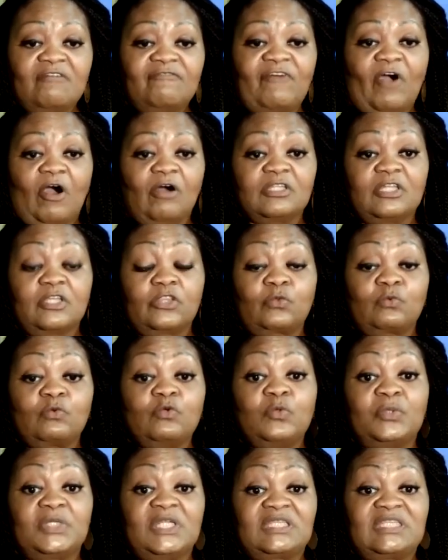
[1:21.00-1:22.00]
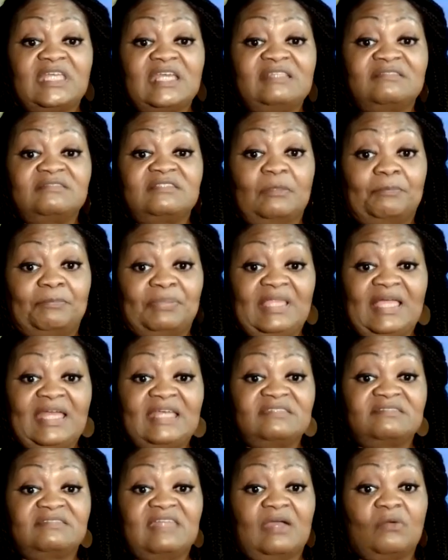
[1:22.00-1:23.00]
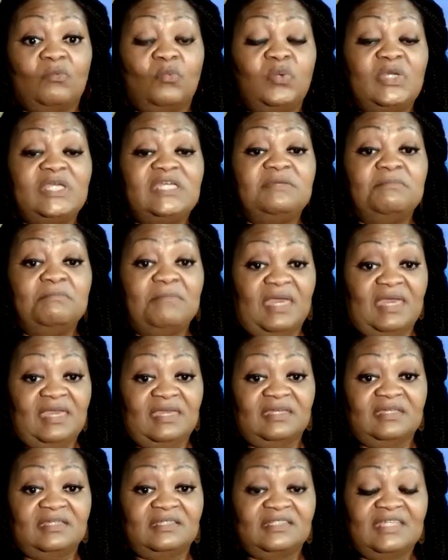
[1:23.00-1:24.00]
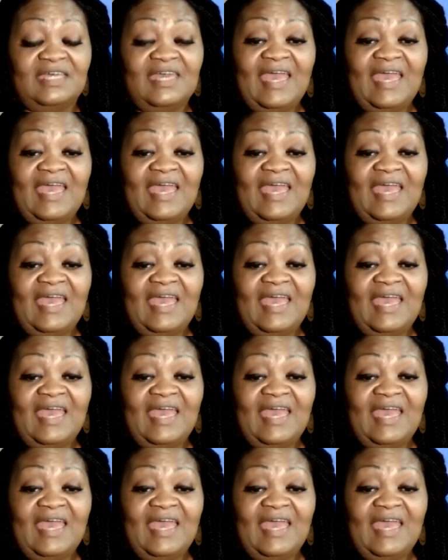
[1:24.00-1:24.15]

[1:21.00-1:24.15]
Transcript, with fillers: falling through with the things, the plans that we made.